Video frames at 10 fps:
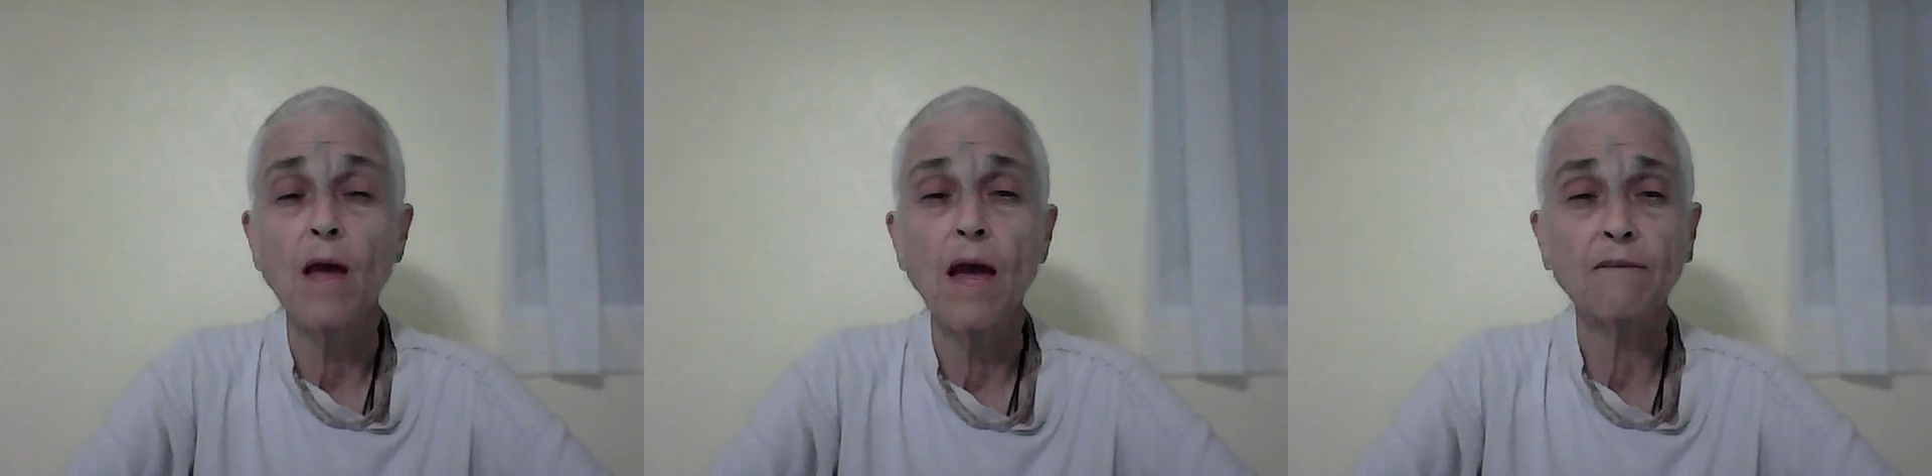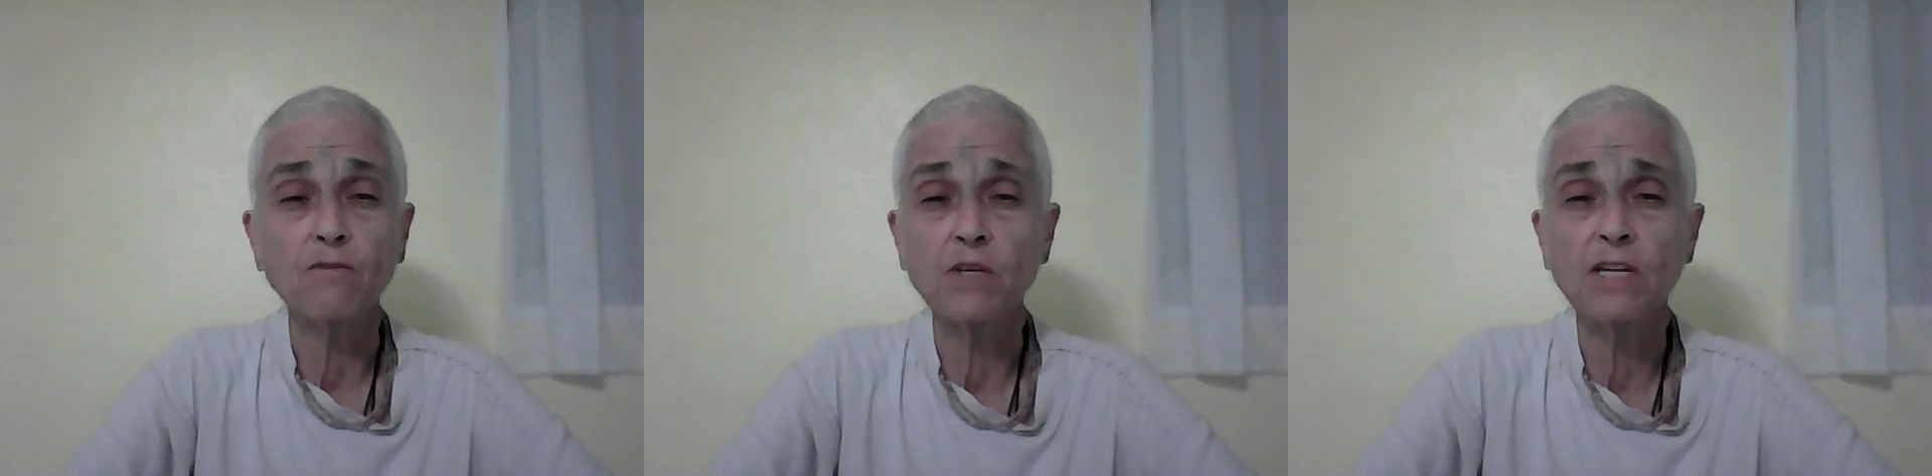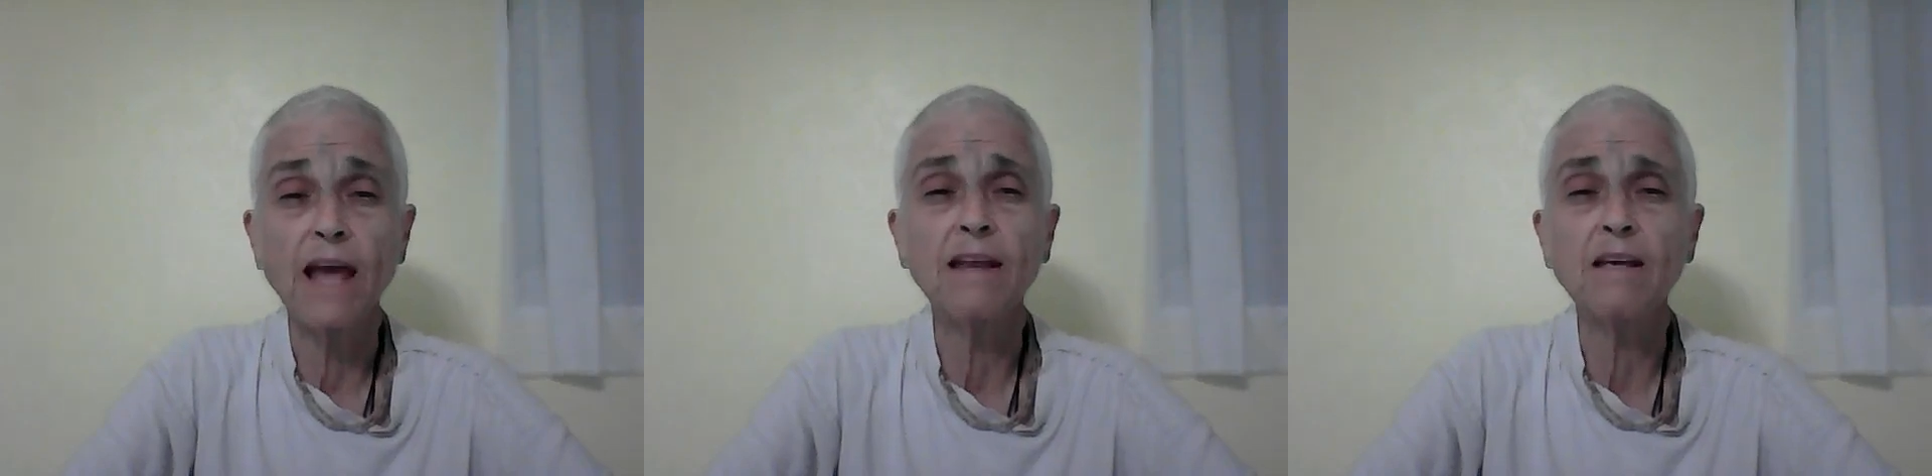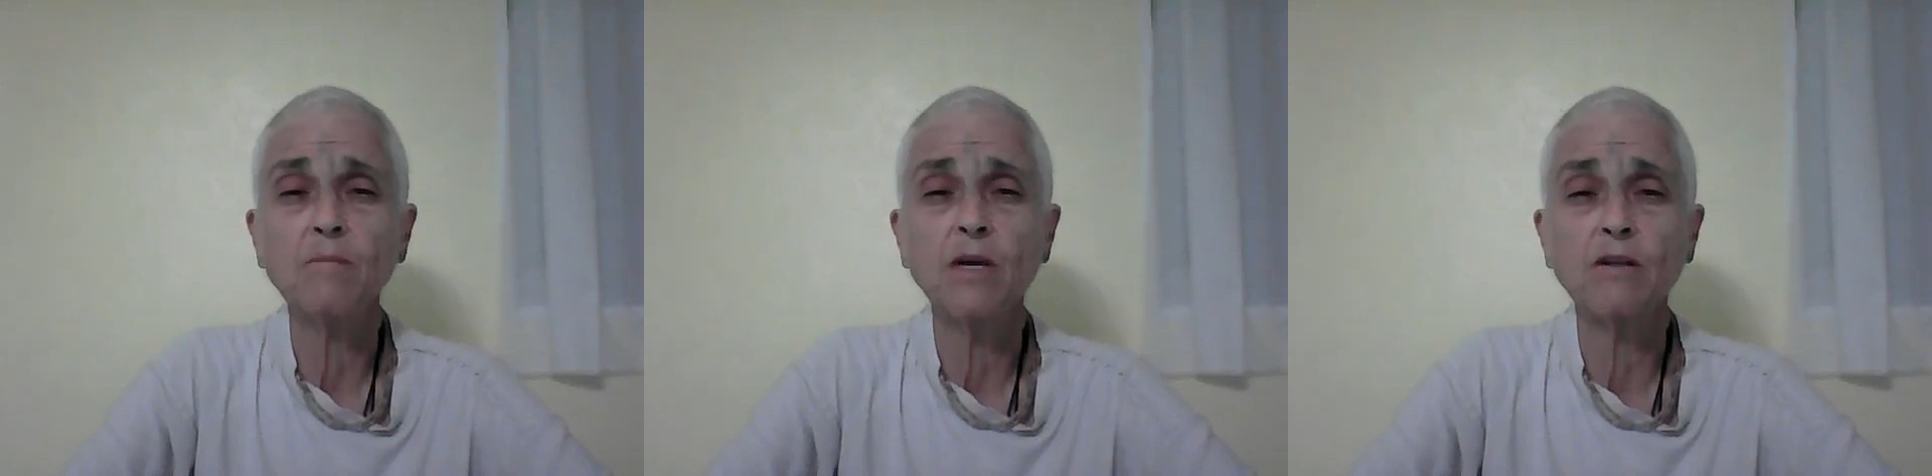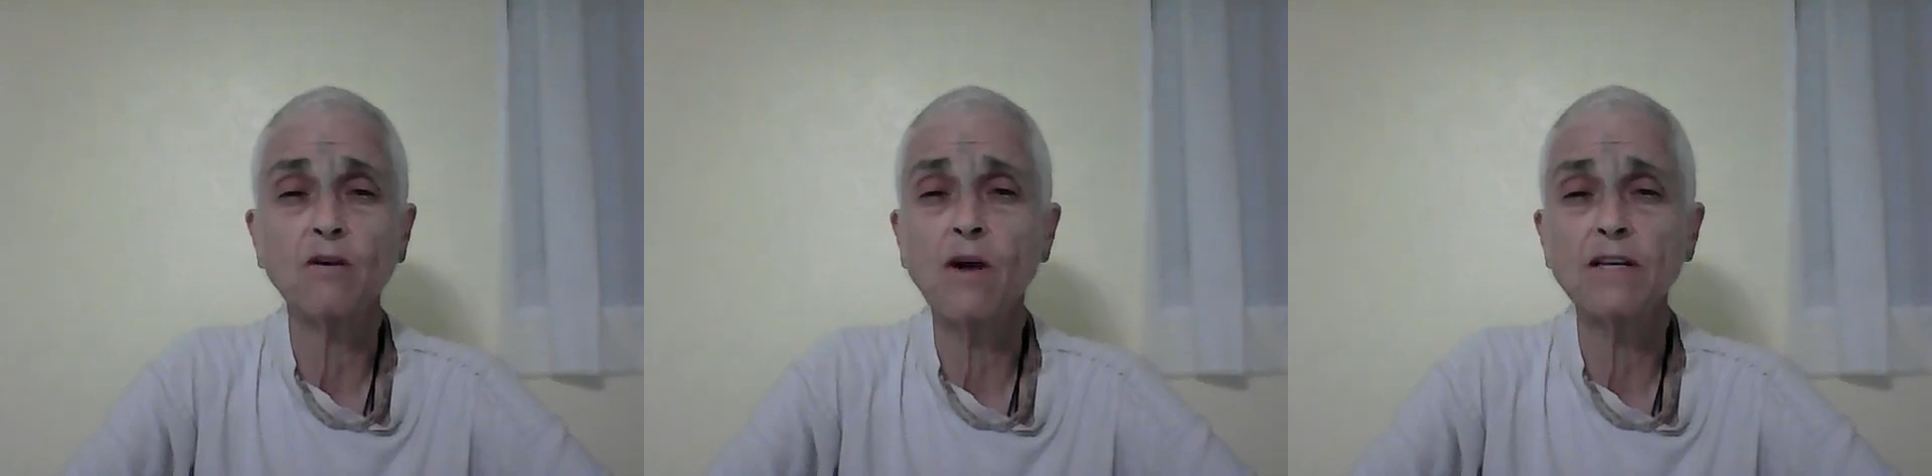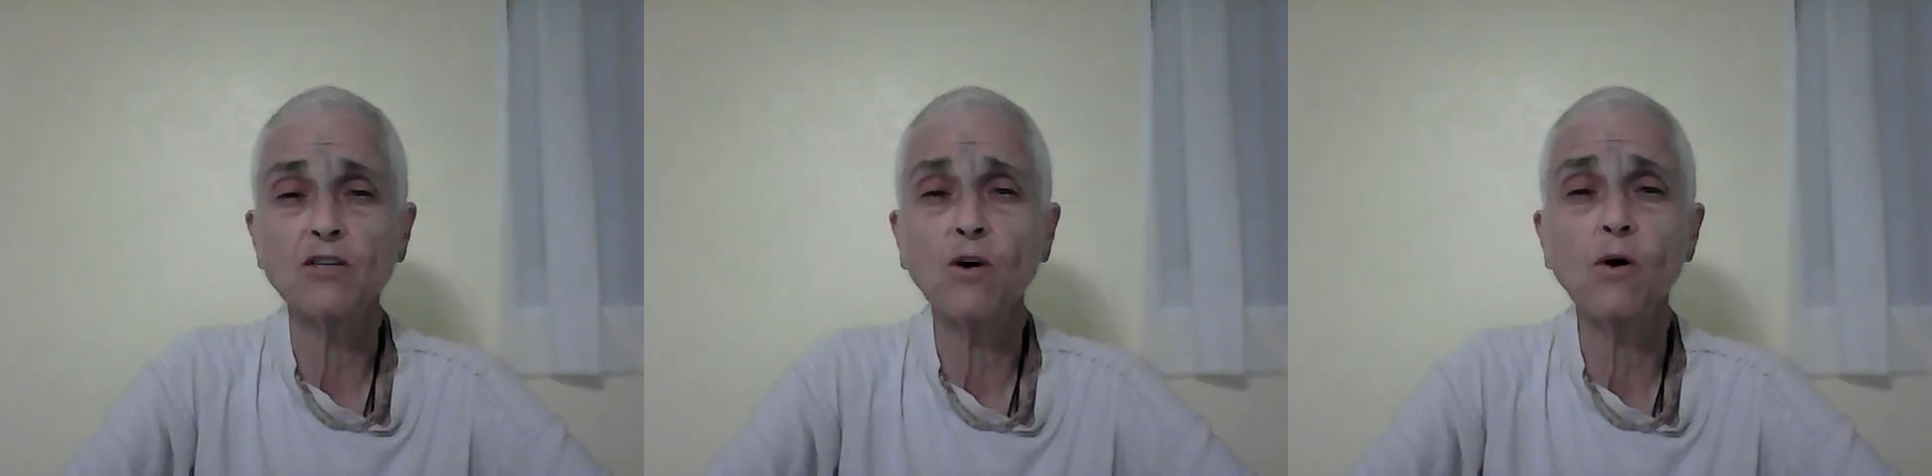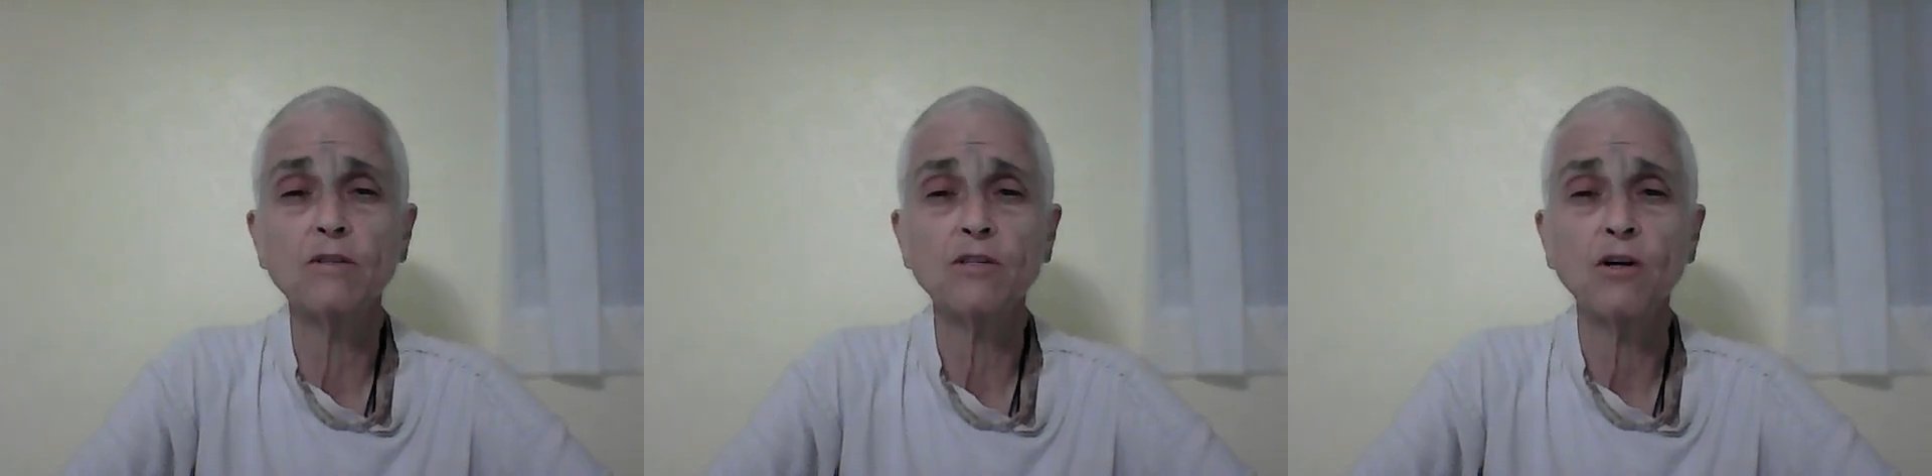After attaining me, the great
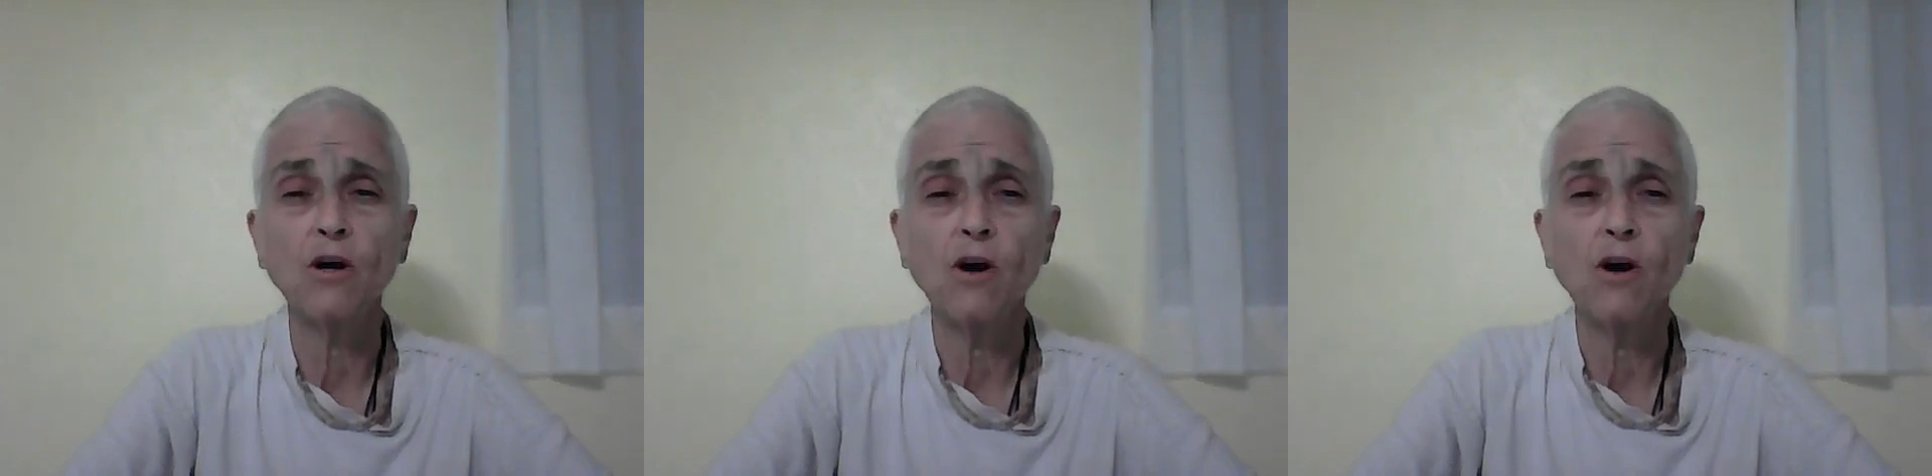souls